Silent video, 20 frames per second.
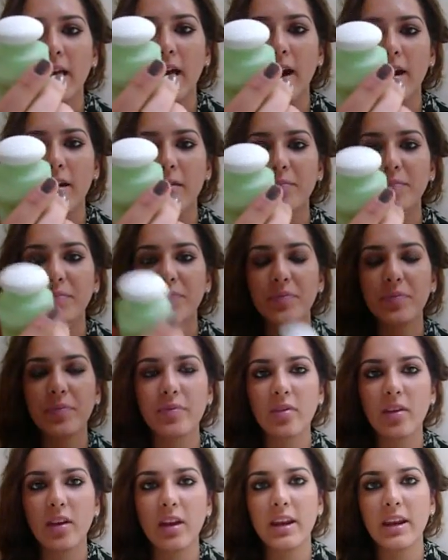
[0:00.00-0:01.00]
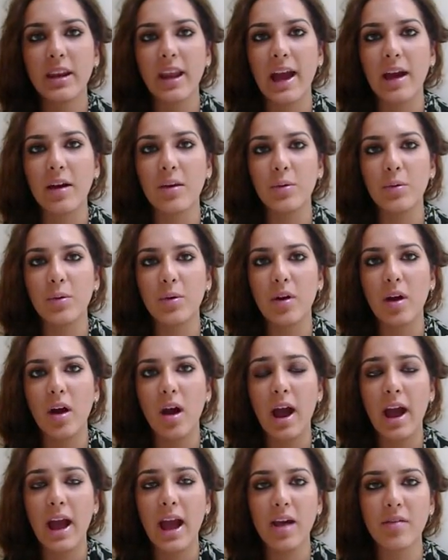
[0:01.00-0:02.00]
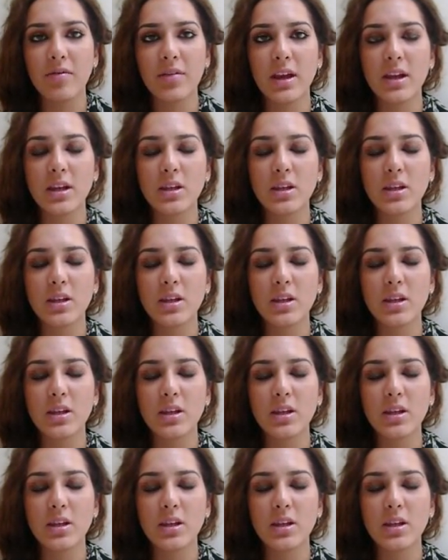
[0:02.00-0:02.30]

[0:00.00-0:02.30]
Now, I have